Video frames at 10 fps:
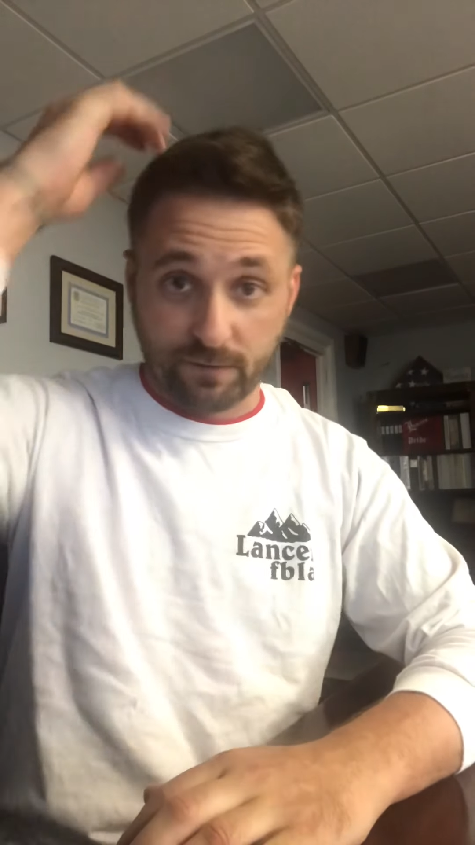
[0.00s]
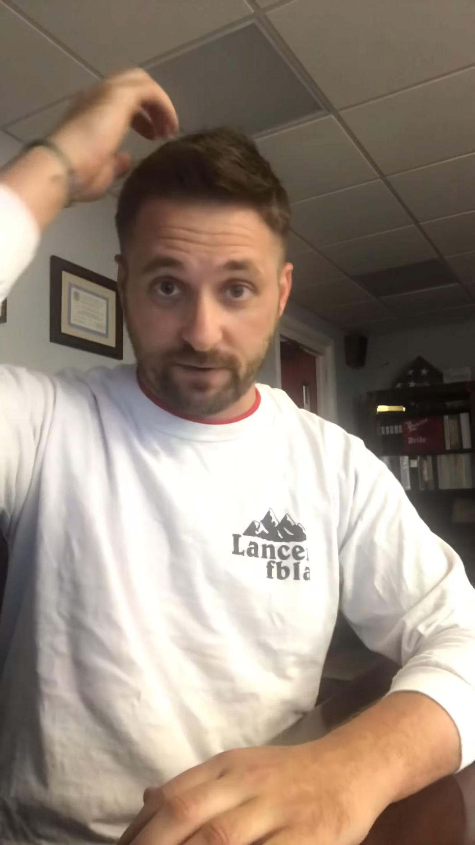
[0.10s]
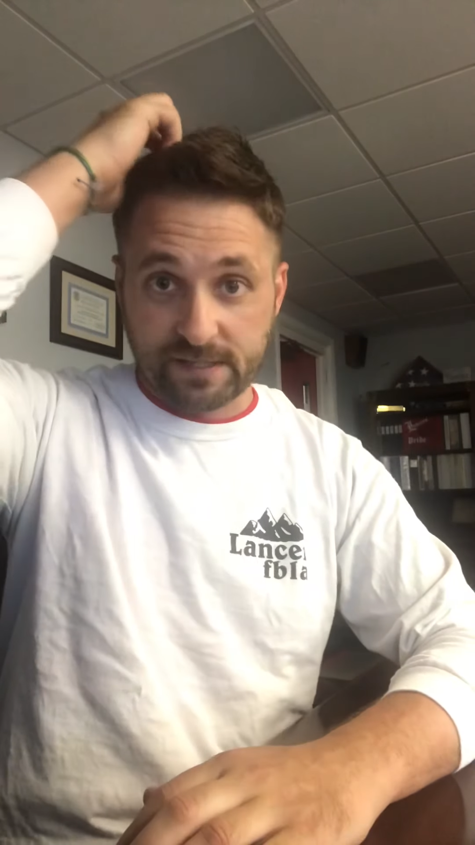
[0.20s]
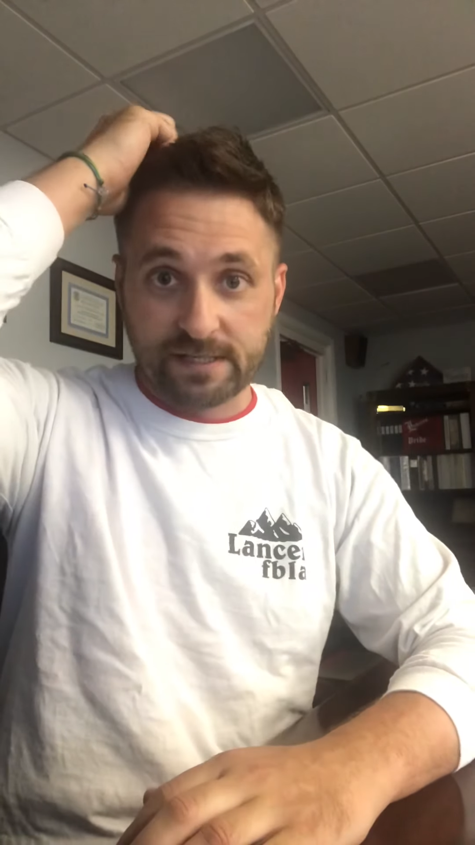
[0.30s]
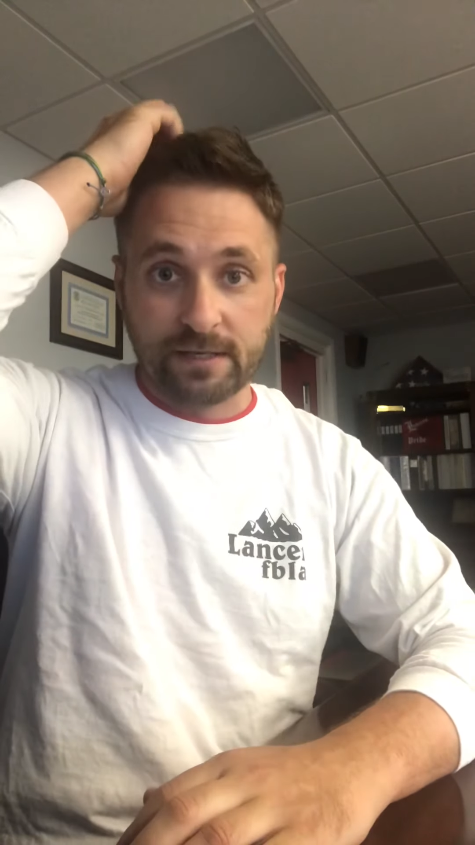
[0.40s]
So
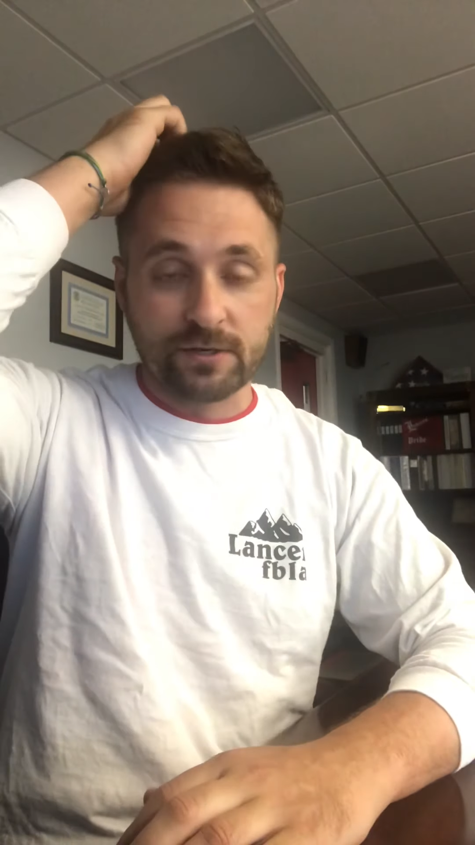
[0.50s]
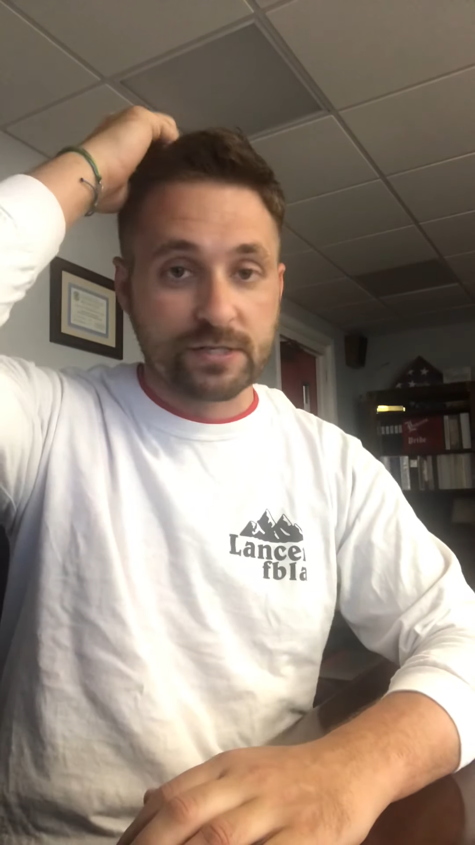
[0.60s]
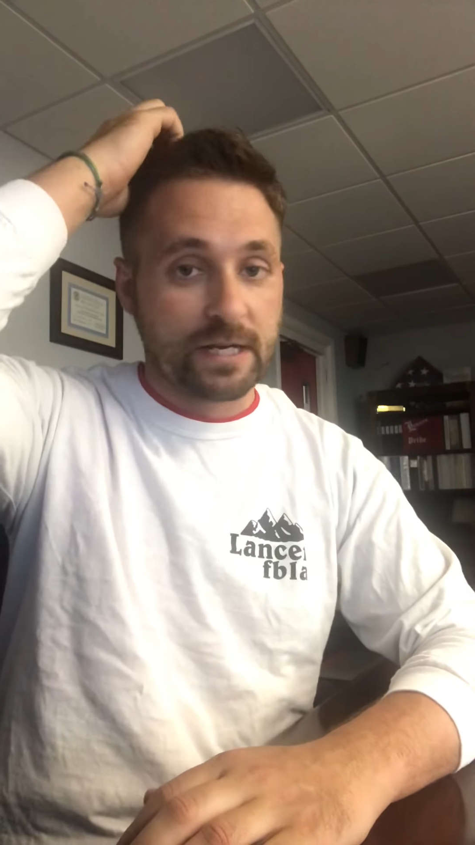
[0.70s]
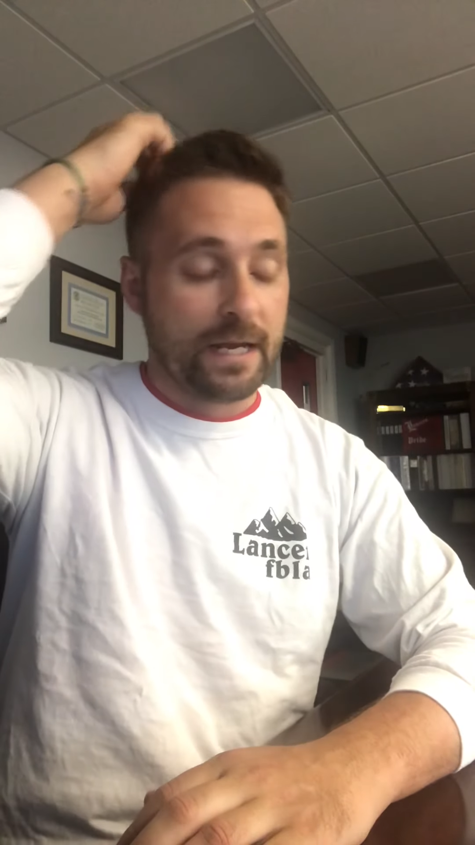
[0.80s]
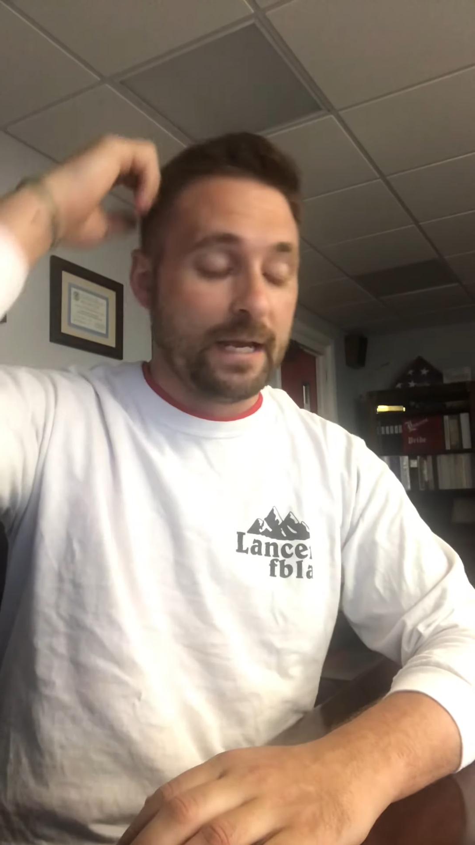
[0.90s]
for the
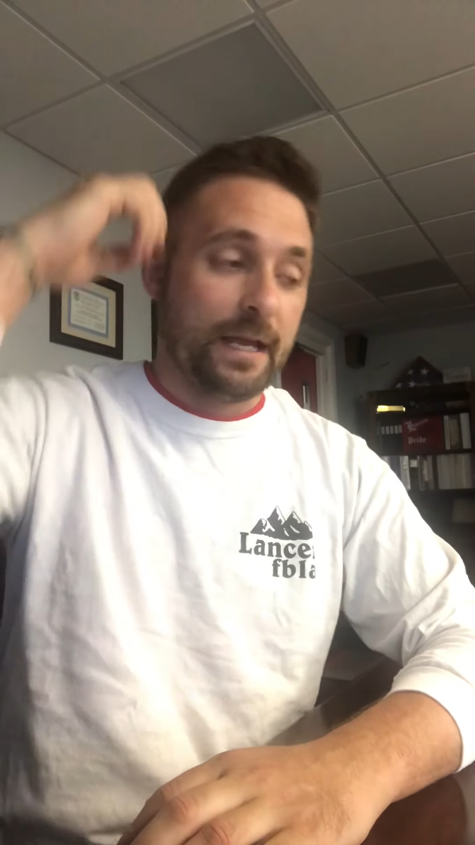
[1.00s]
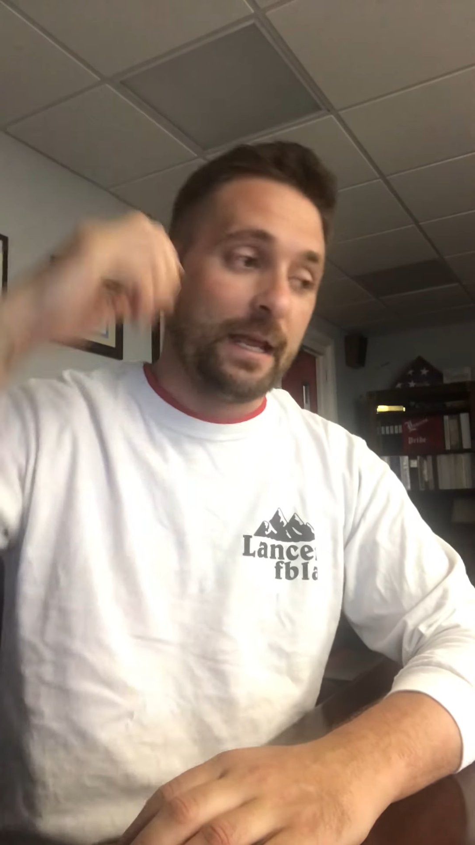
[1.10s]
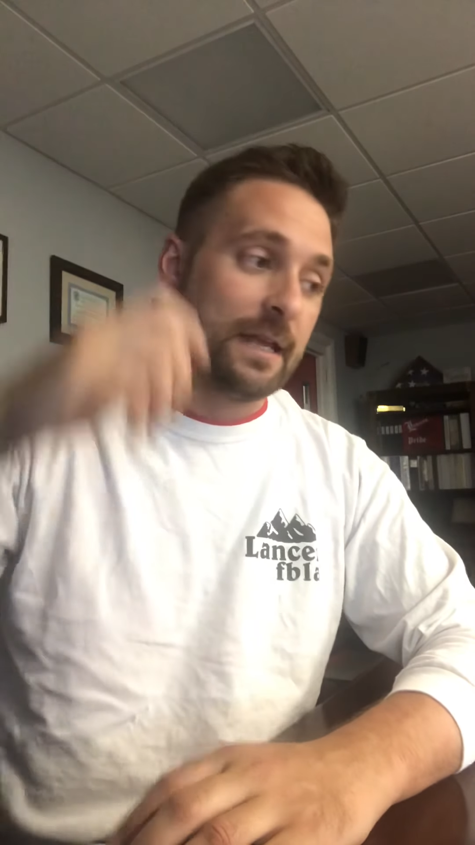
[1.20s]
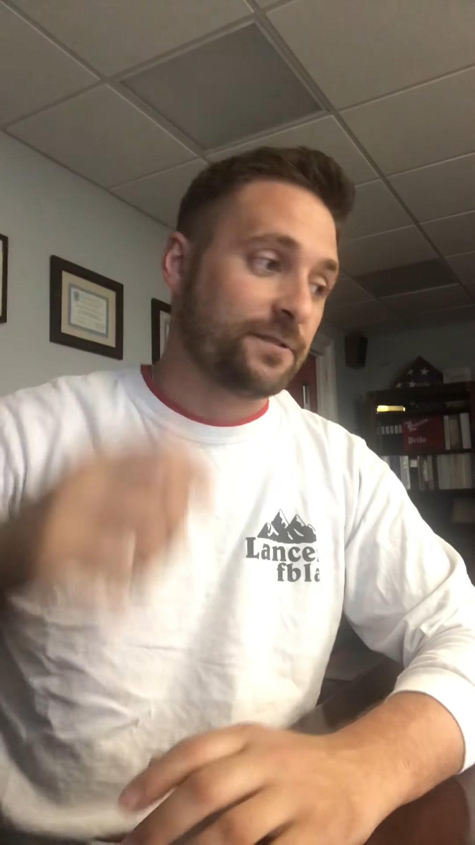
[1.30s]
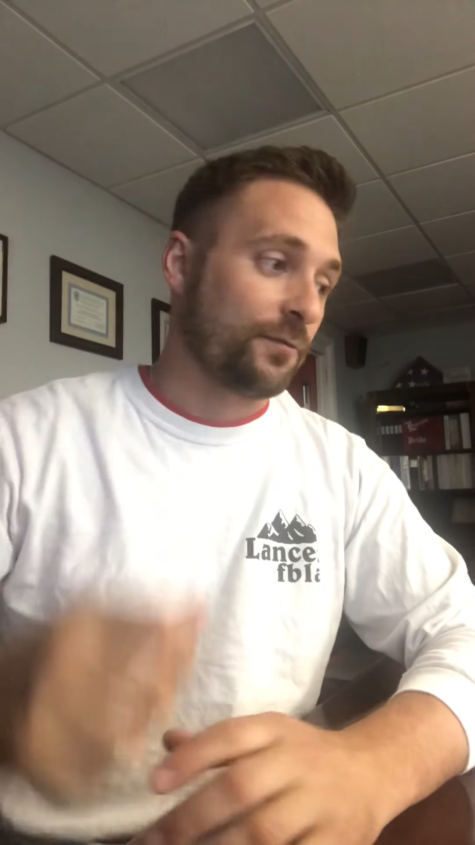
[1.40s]
seniors,
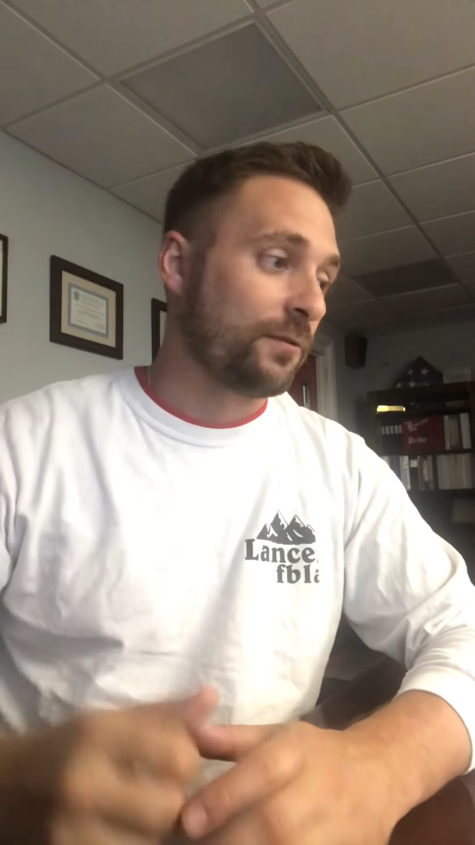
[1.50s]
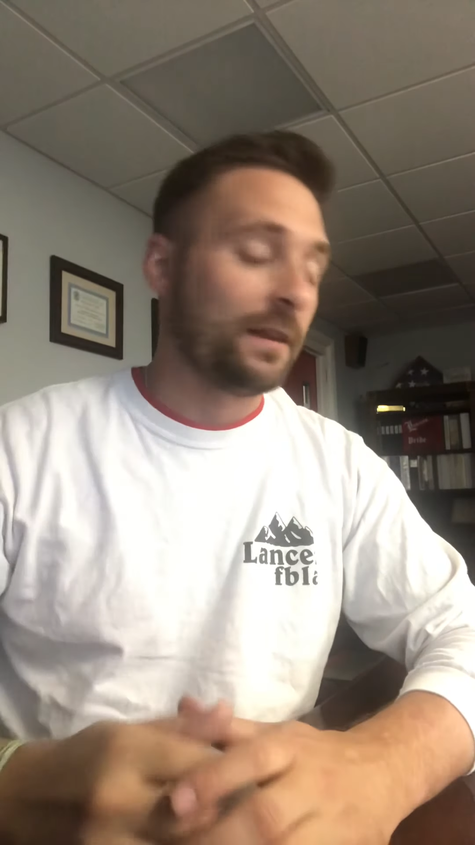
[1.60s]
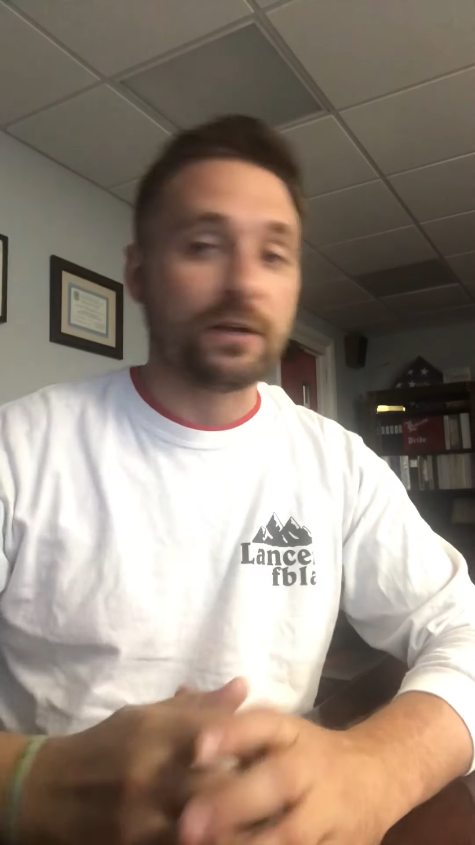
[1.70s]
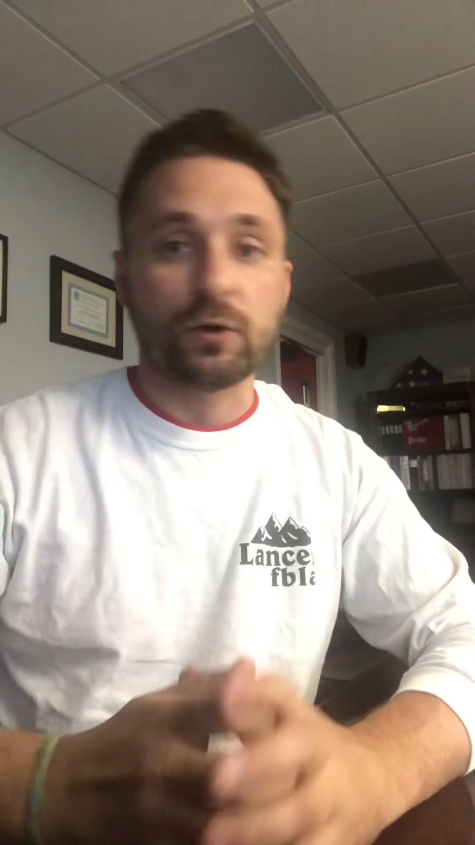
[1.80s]
it's a really